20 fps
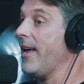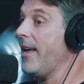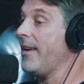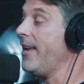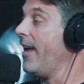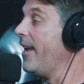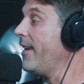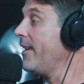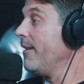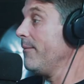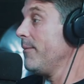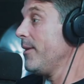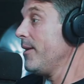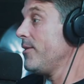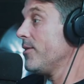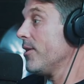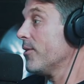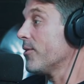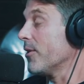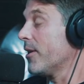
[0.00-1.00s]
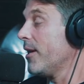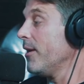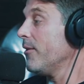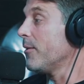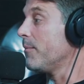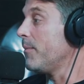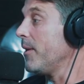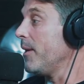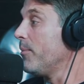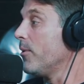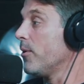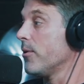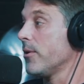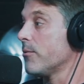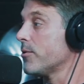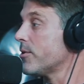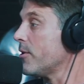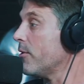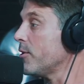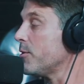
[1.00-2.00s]
And, and I mean, he's out there killing people, and there
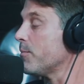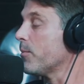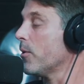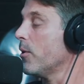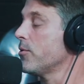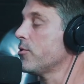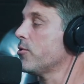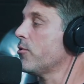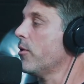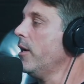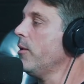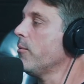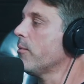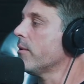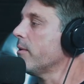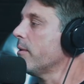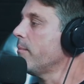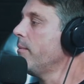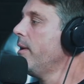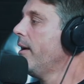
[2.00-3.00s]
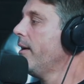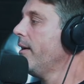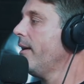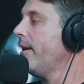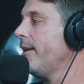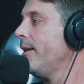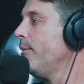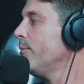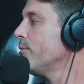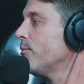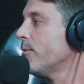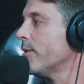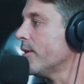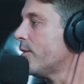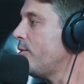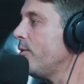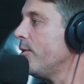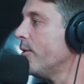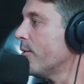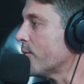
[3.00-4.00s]
was all these pros training with him, and he was only
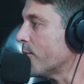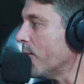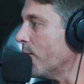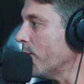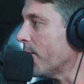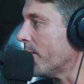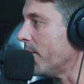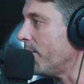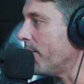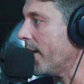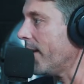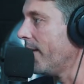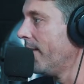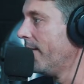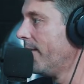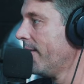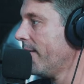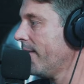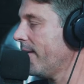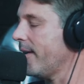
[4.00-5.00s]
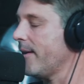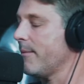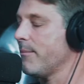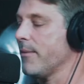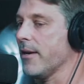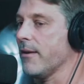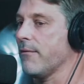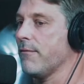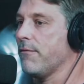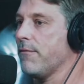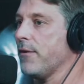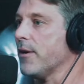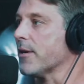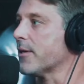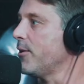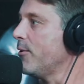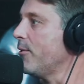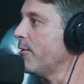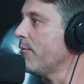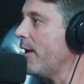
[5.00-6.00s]
two years older than me. Yeah. And I'm like,
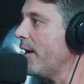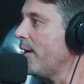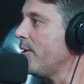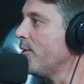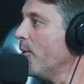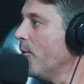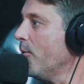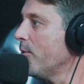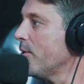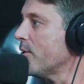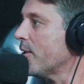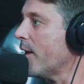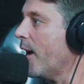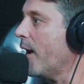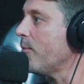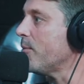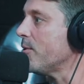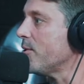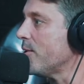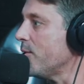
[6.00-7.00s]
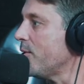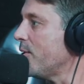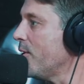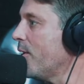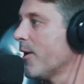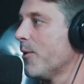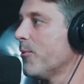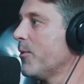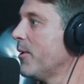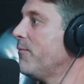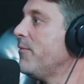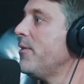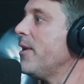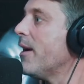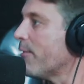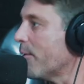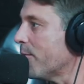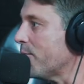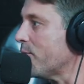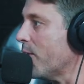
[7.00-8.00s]
fuck, dude, if I had known this guy was this young, I would have
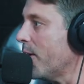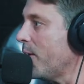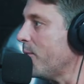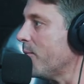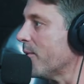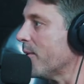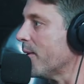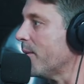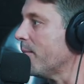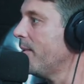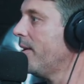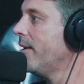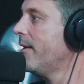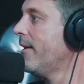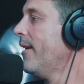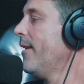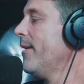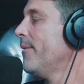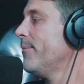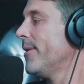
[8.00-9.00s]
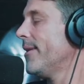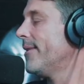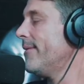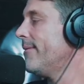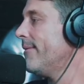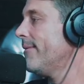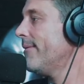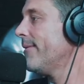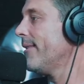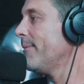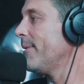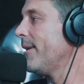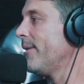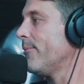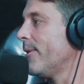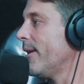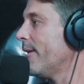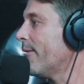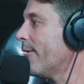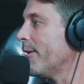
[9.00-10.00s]
never have trained with him. Yeah. But I mean,
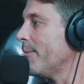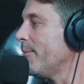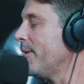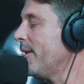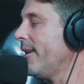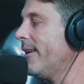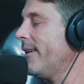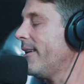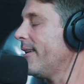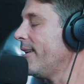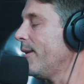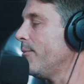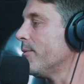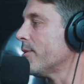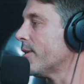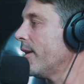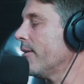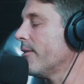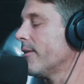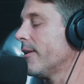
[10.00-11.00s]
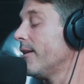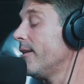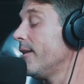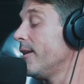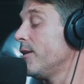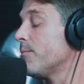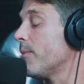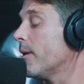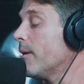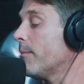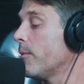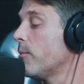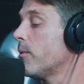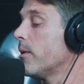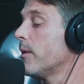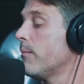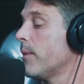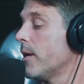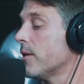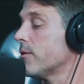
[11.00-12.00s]
we had already been in it, and he was killing it, and he's probably one
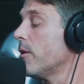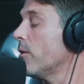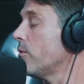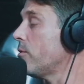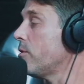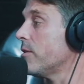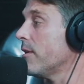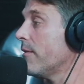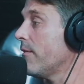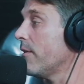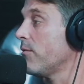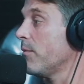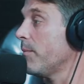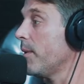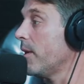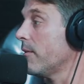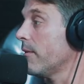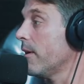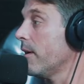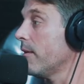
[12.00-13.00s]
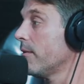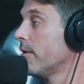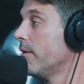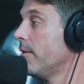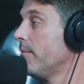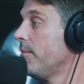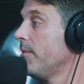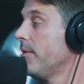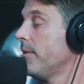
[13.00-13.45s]
of the best coaches I've ever been around. Yeah.